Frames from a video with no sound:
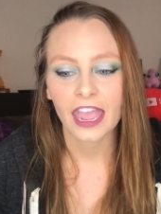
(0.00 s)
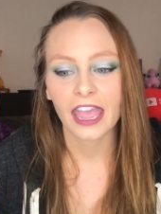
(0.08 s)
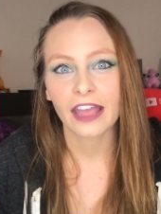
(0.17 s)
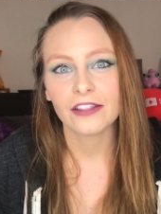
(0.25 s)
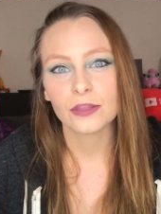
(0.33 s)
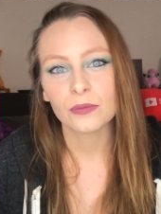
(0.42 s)

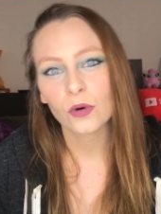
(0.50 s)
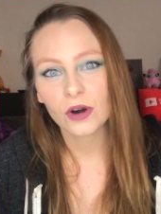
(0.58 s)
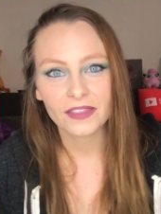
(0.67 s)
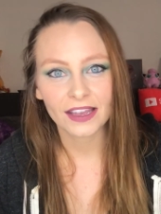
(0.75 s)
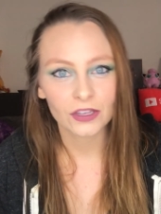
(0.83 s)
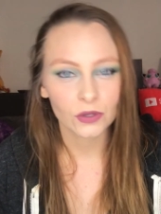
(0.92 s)
And the
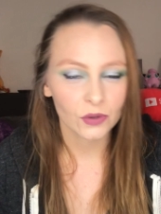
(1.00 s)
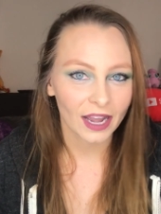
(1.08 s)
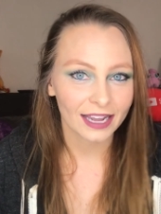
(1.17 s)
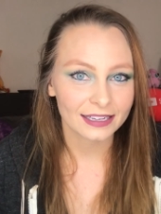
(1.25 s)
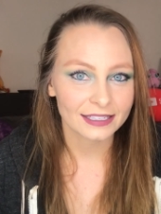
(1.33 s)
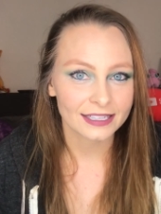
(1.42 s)
more that you
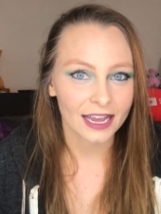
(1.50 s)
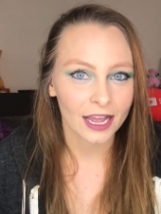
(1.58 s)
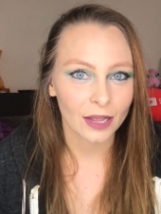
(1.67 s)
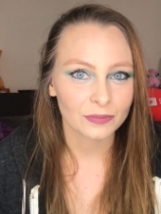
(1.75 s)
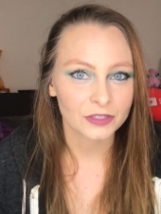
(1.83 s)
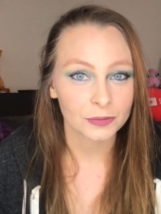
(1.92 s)
guys
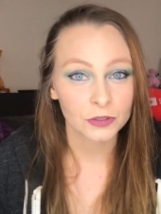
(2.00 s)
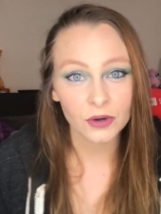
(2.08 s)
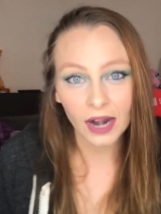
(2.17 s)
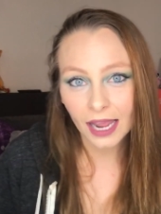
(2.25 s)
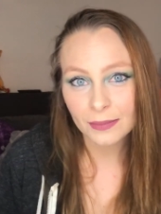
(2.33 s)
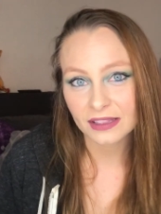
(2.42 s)
um,
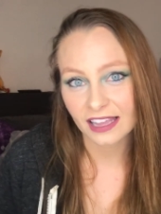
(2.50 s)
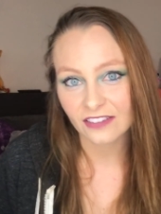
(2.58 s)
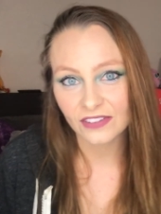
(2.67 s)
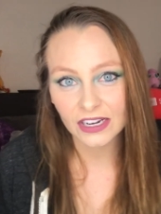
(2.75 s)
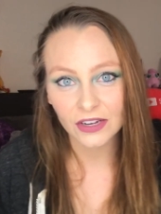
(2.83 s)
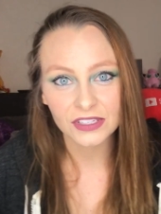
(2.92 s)
subscribe and
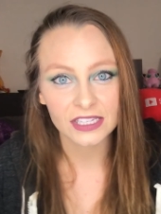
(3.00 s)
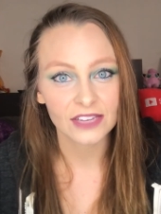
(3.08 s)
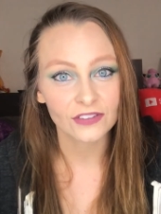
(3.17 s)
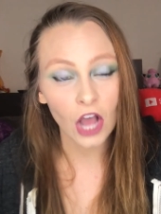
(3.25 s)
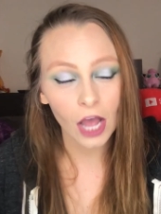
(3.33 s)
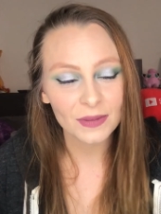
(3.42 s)
like videos and
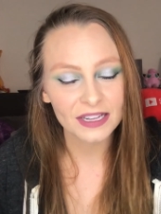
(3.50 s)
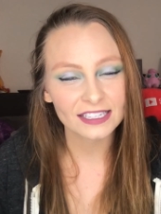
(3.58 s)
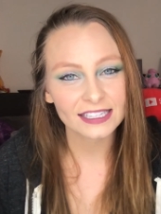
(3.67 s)
leave comments,